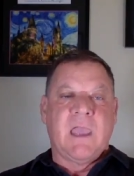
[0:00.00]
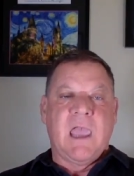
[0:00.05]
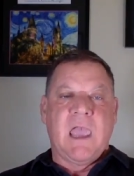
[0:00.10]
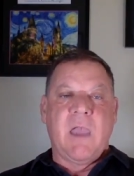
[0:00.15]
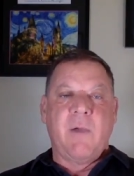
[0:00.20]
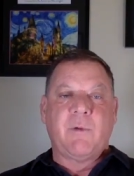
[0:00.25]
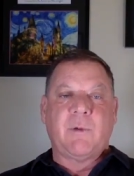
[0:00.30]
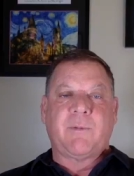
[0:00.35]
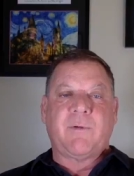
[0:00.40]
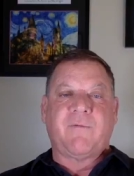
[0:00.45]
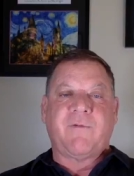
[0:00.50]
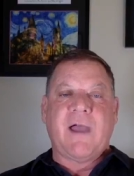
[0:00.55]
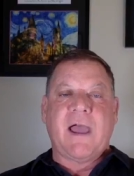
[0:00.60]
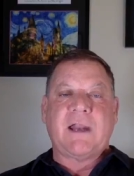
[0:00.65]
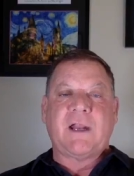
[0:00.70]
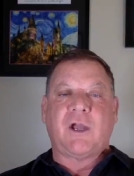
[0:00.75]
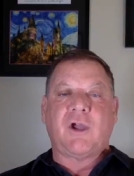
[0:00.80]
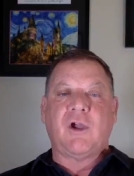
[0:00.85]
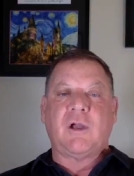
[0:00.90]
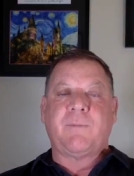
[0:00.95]
it would
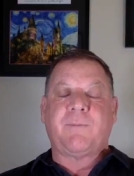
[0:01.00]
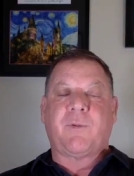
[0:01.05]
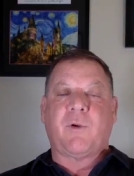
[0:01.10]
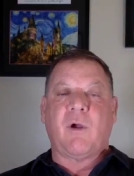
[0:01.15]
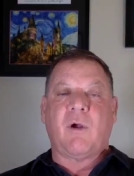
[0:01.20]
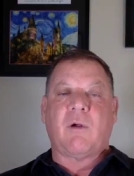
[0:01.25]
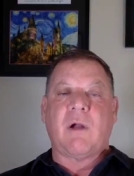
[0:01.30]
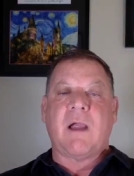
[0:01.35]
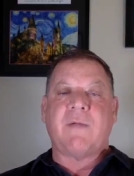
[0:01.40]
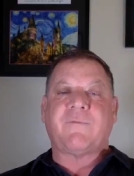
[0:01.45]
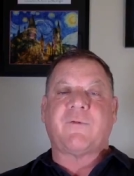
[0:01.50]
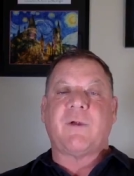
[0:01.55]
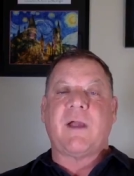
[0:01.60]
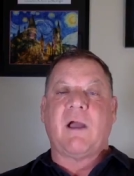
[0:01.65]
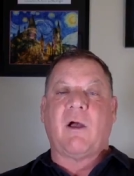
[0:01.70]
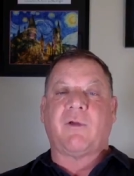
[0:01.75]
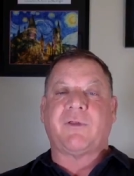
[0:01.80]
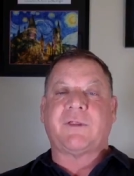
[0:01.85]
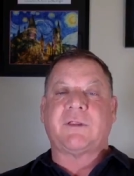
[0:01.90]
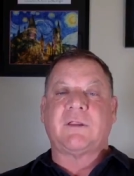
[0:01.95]
provide a good program for
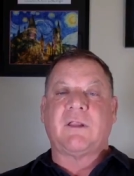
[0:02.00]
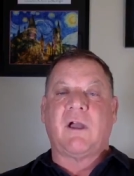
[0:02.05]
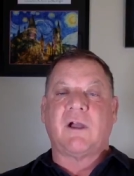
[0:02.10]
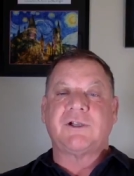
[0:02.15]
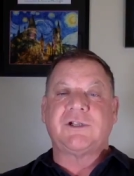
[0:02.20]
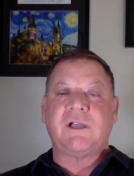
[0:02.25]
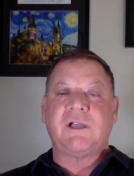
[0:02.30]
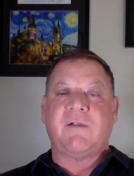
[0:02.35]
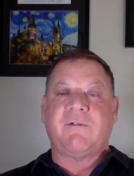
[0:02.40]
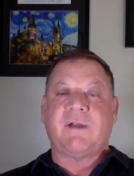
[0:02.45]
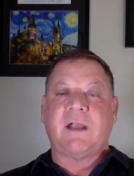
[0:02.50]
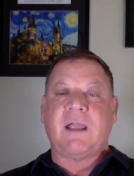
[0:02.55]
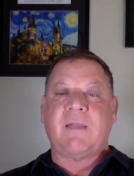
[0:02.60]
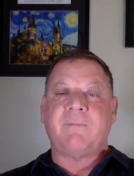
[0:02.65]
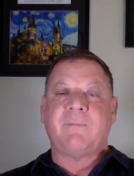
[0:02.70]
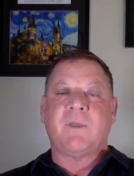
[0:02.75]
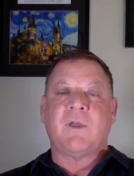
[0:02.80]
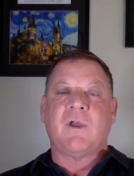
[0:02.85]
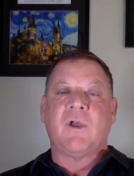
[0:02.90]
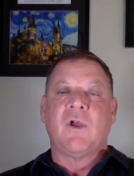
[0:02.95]
health and longevity.
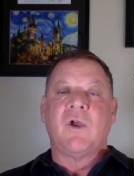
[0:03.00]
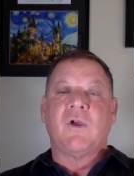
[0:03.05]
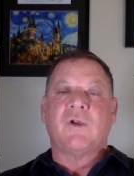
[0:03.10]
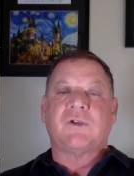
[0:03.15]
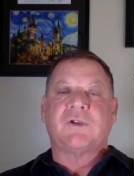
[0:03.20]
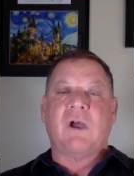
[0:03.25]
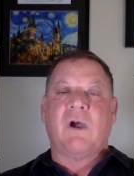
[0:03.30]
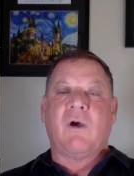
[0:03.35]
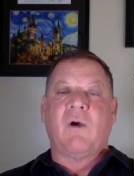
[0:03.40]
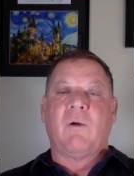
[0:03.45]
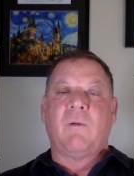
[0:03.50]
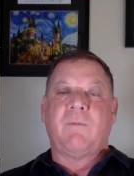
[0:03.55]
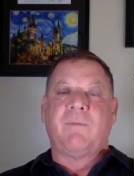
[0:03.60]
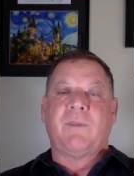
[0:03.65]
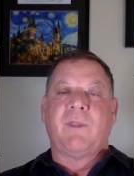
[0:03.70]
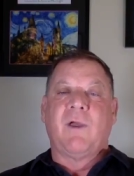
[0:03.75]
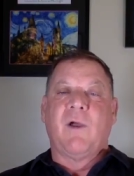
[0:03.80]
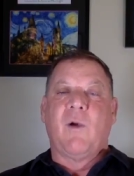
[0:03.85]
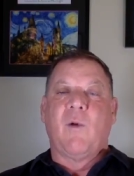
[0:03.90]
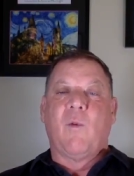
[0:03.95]
So,
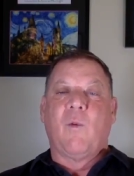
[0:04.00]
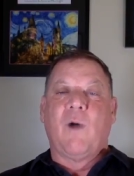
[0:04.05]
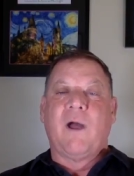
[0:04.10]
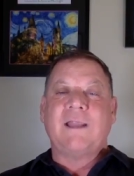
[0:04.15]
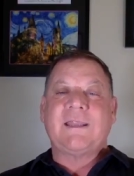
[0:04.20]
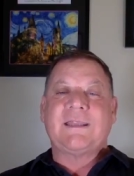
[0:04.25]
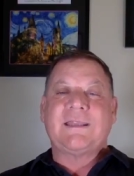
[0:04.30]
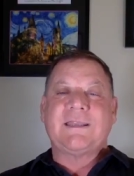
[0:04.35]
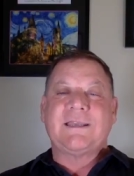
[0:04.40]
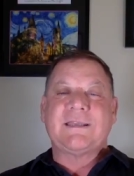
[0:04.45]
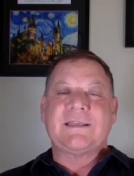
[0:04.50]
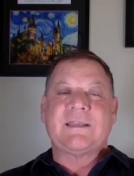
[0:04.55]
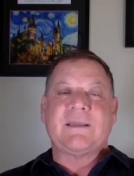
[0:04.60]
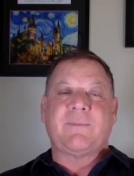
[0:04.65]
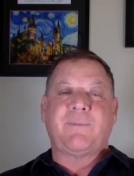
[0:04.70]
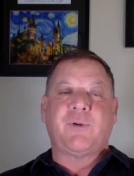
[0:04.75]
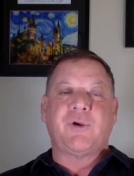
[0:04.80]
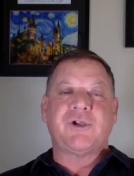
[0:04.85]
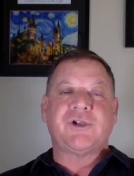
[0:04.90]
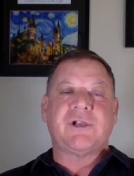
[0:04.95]
what does the
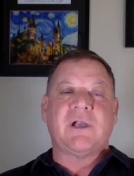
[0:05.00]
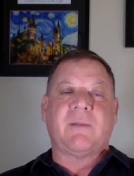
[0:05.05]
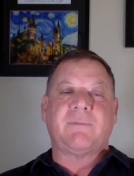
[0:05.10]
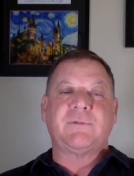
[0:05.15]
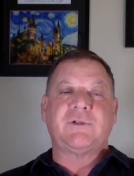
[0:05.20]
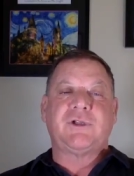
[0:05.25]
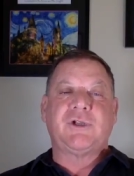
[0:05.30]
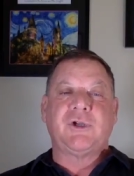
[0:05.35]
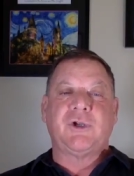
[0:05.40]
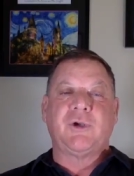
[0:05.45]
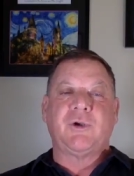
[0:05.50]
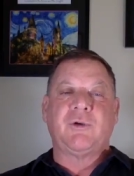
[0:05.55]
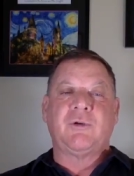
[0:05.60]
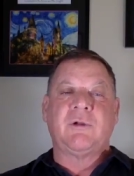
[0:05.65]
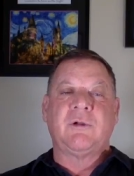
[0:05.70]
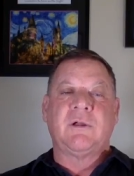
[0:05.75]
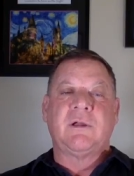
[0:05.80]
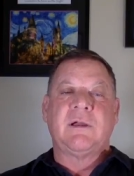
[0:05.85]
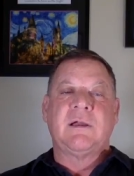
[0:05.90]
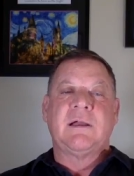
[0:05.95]
push-up
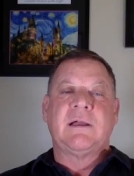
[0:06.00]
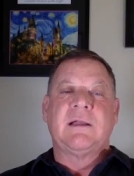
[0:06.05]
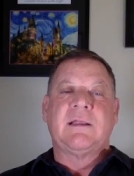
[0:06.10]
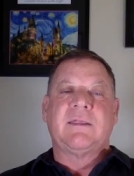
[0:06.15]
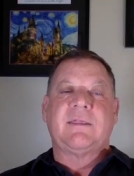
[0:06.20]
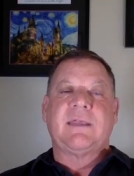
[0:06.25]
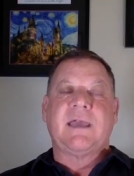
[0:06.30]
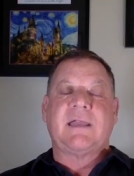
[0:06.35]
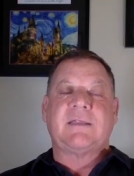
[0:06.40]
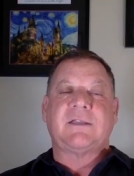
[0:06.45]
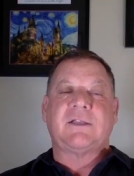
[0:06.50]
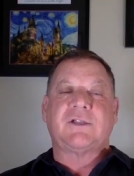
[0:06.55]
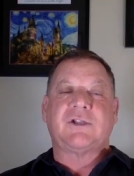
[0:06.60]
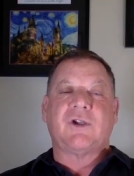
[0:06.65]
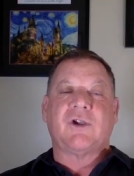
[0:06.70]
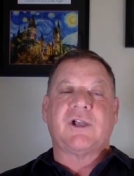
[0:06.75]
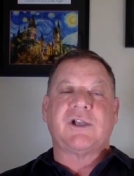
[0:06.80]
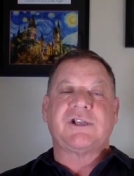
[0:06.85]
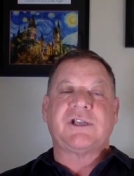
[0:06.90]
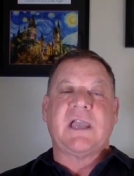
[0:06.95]
do that the
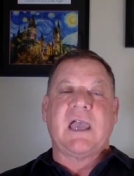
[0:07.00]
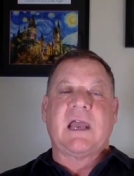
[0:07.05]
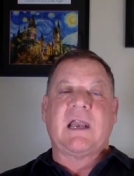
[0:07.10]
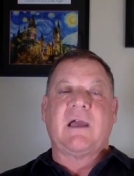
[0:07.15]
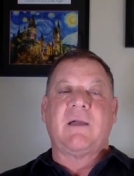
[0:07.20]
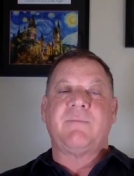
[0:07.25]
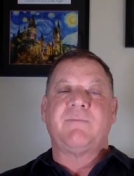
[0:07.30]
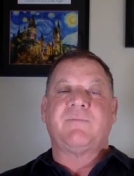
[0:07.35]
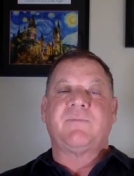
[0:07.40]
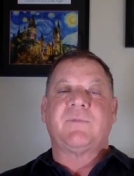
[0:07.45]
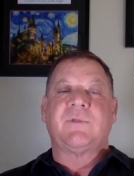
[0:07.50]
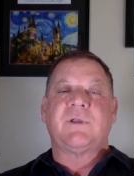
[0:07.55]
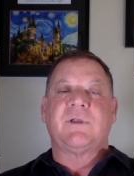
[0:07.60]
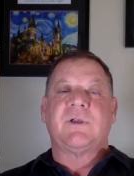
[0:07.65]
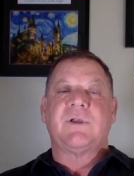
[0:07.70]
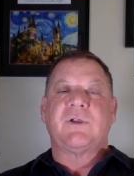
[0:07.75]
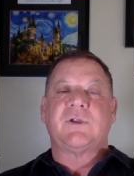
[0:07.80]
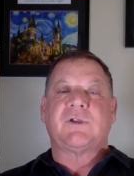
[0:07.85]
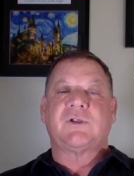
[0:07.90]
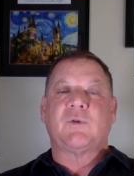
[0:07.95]
Turkish get-up,
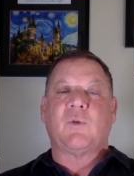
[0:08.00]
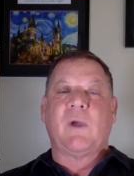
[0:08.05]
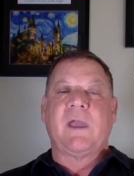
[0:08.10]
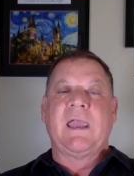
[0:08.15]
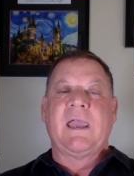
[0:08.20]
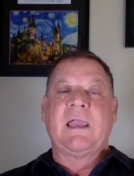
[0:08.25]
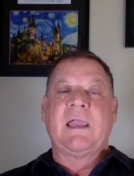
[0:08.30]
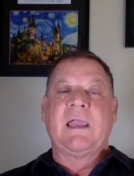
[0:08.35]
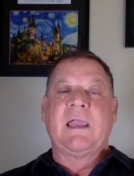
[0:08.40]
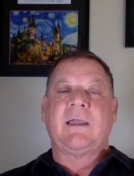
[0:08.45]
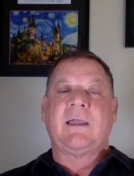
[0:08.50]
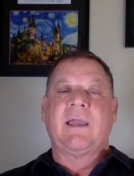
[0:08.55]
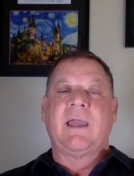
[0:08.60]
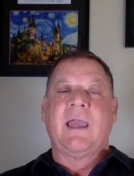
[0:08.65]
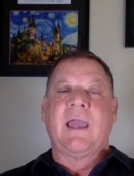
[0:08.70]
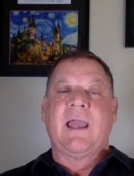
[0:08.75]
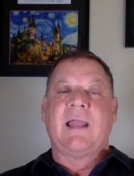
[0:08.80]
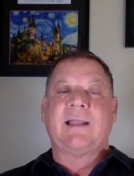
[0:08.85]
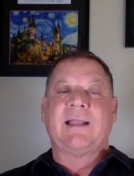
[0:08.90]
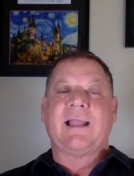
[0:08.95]
swing,
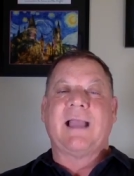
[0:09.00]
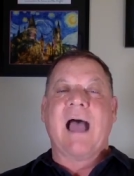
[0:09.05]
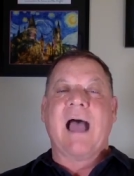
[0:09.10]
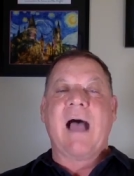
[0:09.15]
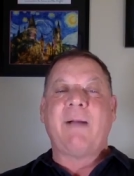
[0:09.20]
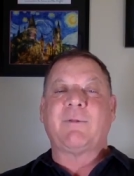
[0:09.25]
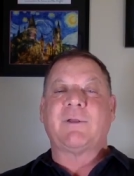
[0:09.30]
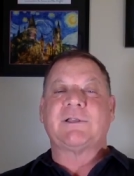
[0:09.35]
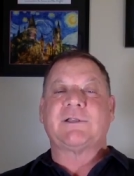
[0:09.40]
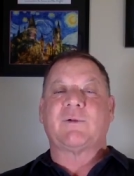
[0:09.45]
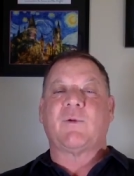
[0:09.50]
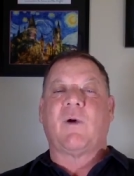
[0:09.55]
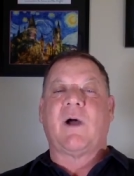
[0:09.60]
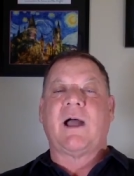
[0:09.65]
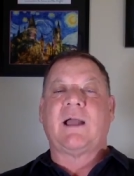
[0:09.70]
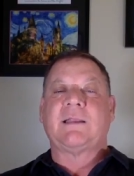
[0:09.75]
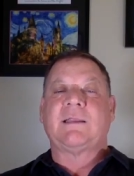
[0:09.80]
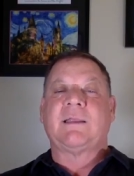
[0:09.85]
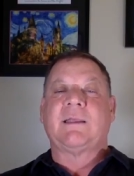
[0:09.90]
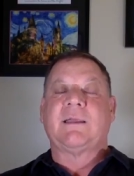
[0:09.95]
and goblet
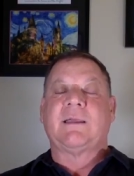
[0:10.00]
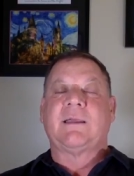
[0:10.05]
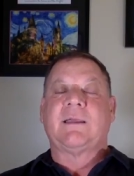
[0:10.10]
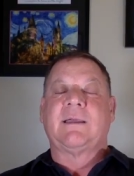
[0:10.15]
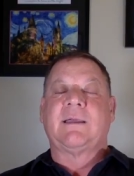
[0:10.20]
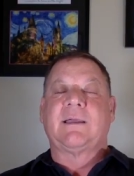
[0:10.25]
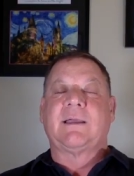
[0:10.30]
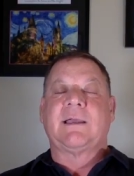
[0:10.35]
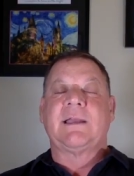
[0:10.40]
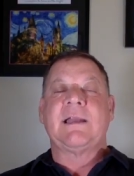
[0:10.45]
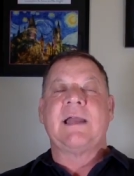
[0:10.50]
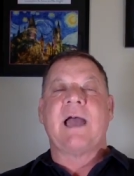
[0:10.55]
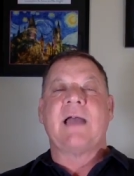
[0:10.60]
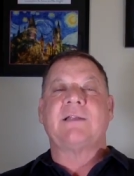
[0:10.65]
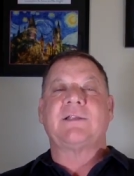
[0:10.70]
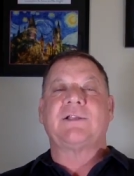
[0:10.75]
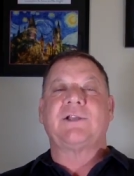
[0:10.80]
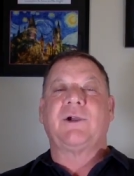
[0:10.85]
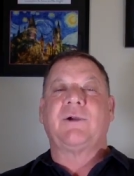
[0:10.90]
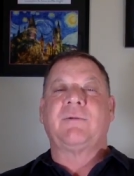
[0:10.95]
squat
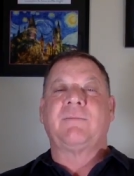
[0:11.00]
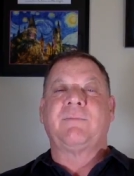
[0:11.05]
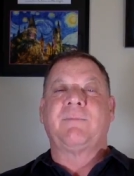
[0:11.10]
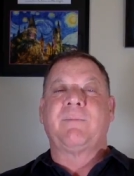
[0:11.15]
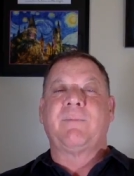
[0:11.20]
cannot do?